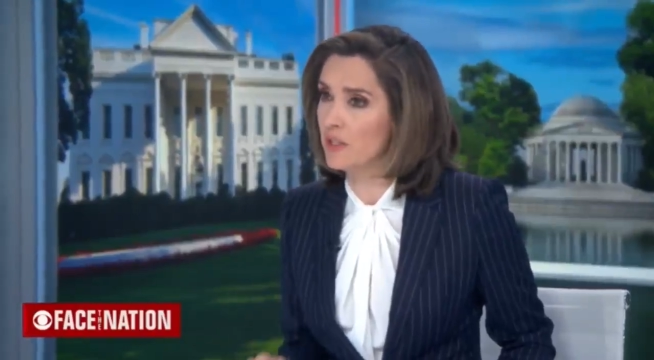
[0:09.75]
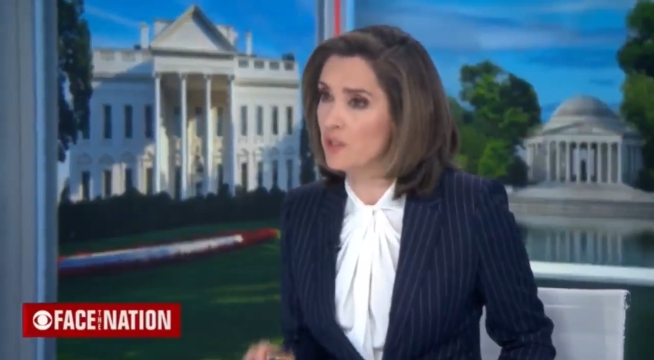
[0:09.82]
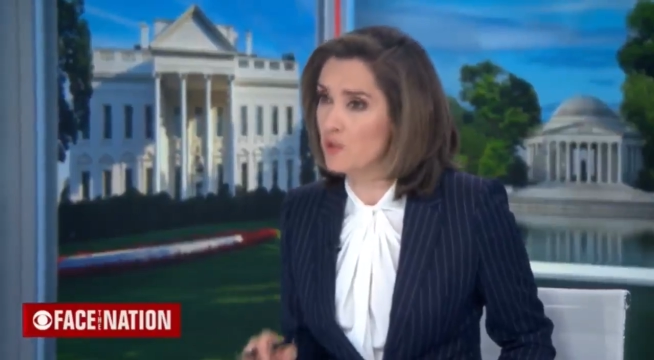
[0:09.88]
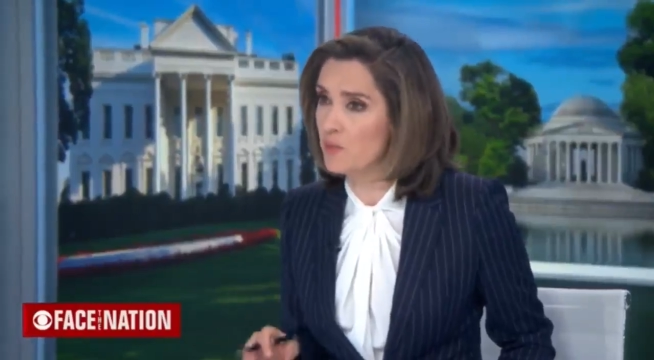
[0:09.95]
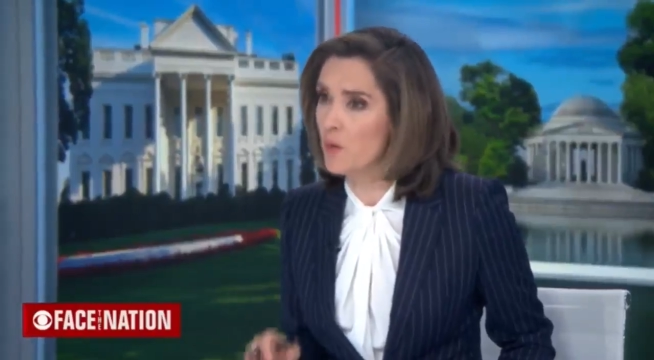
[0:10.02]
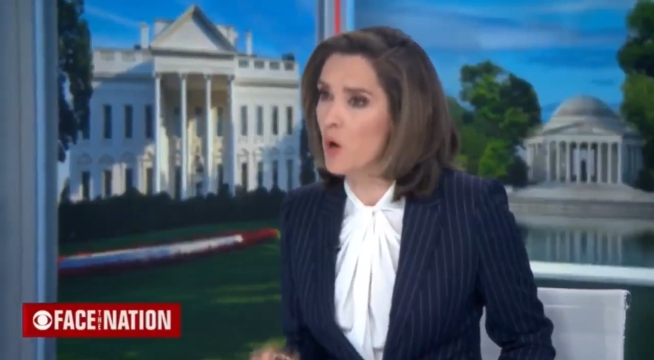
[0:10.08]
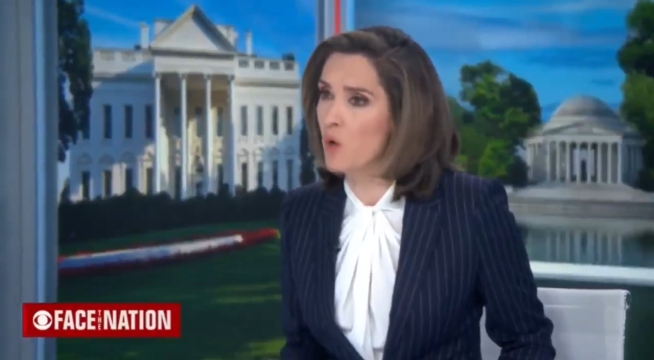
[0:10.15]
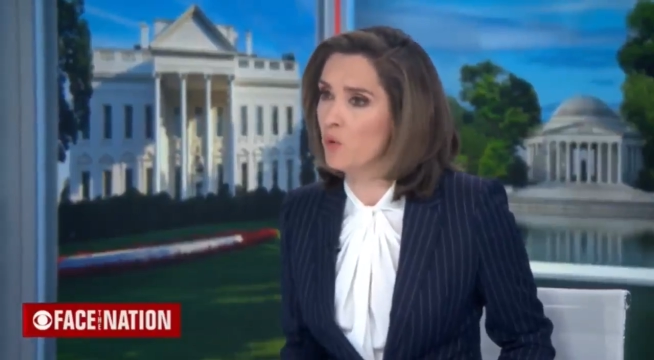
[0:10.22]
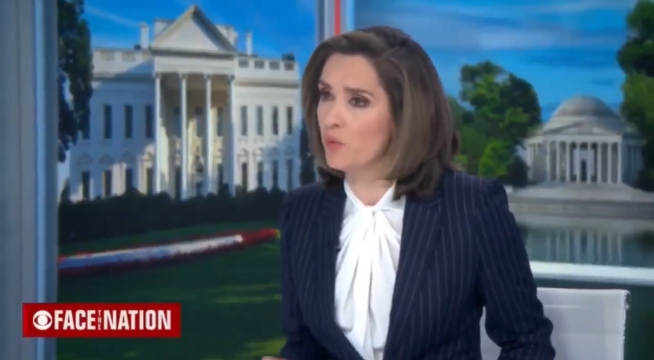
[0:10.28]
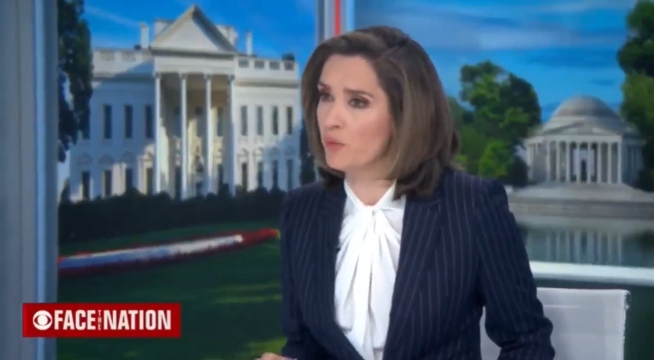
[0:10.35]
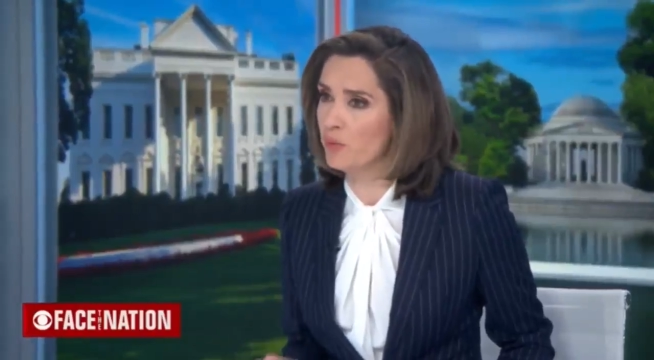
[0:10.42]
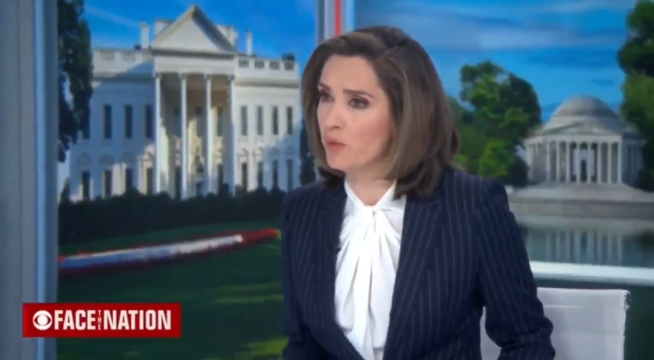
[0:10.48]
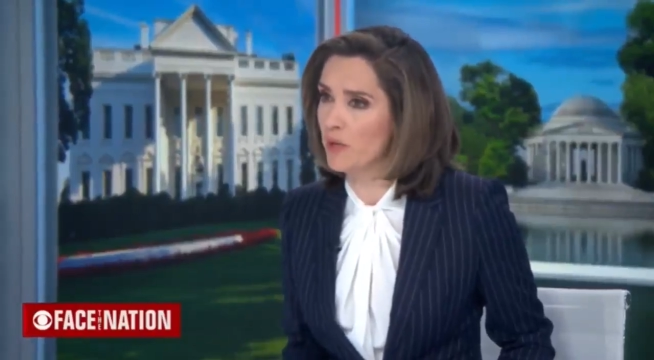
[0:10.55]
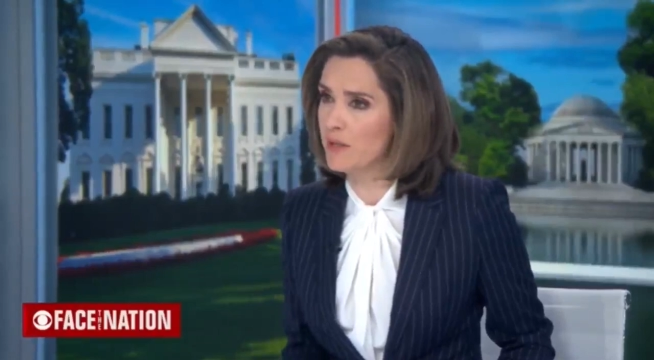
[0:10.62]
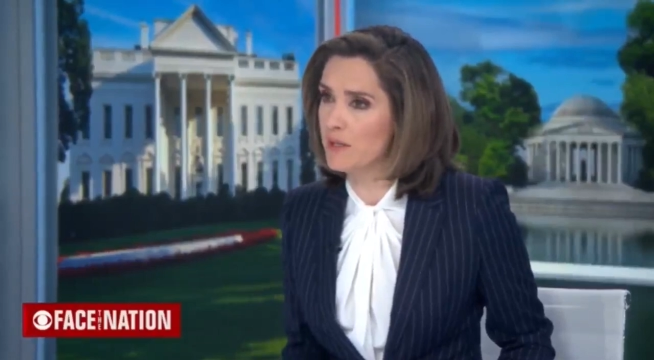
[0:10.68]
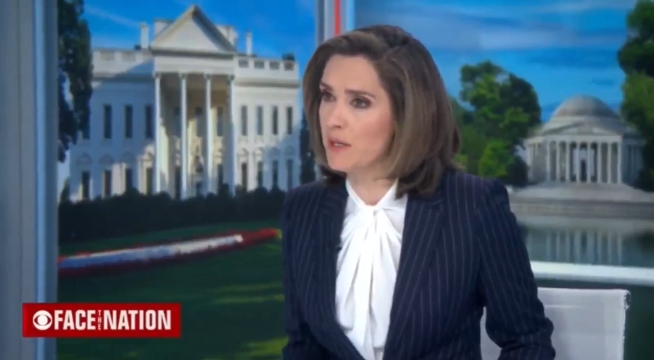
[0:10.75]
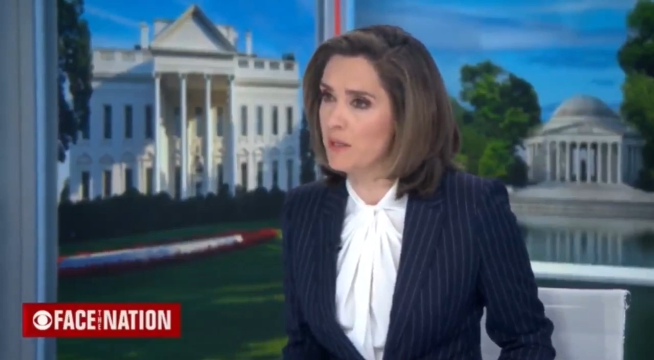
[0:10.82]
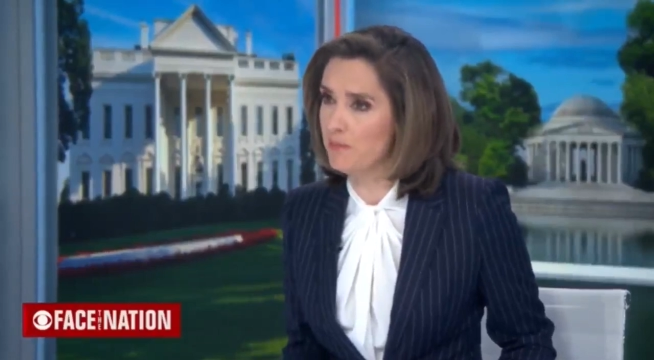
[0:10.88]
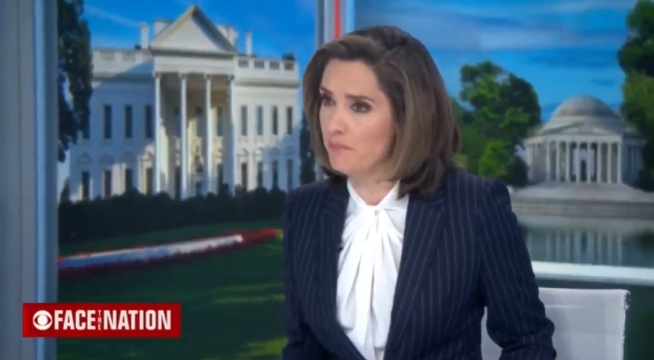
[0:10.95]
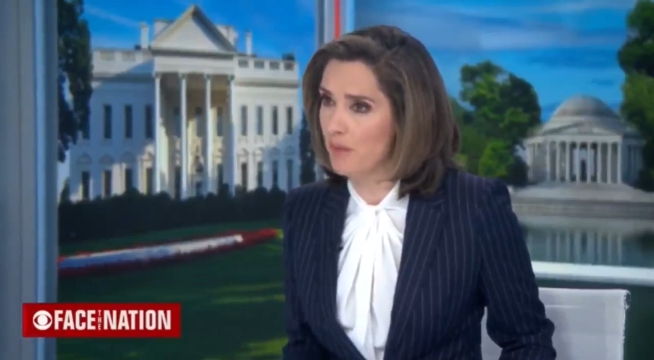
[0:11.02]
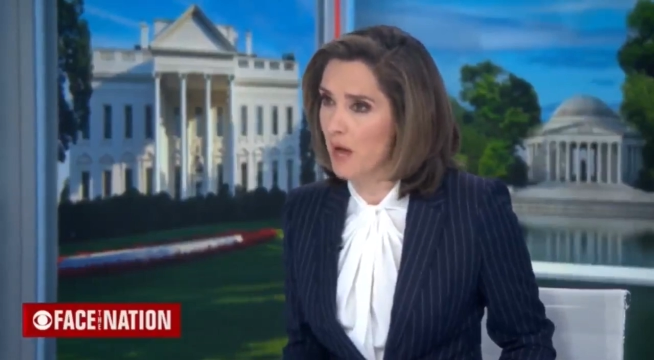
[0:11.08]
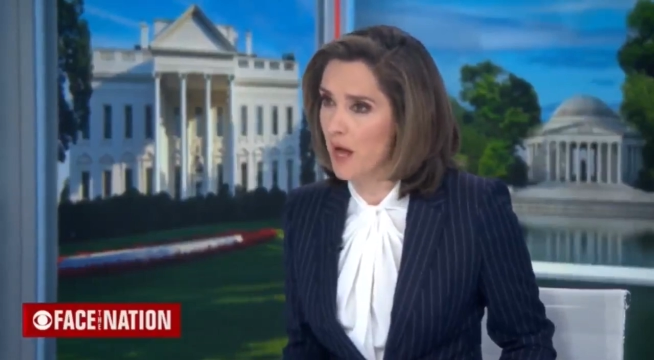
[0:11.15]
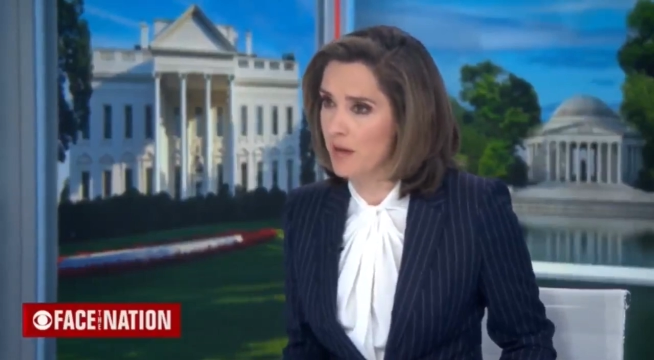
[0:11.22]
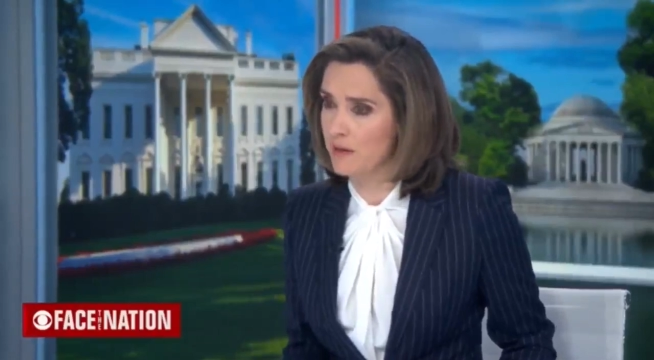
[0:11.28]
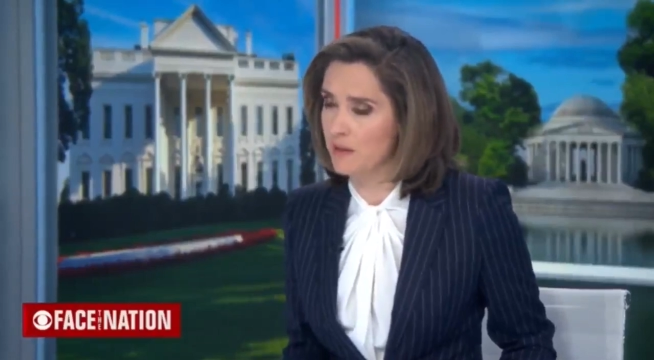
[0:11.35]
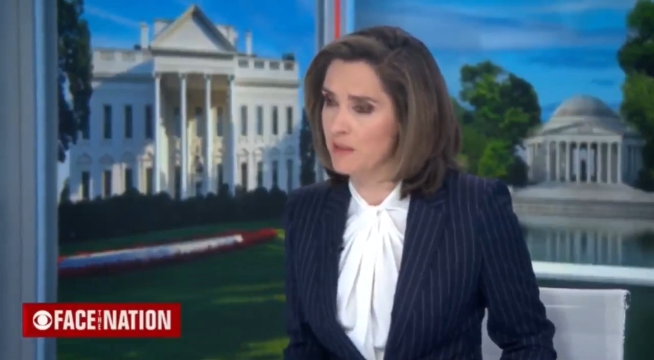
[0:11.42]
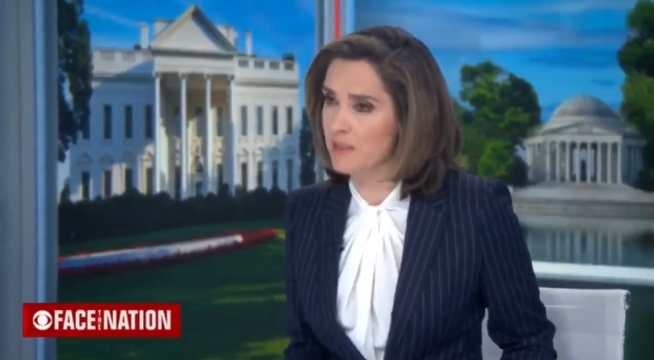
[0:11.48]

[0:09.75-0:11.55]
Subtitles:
spoke with President Biden,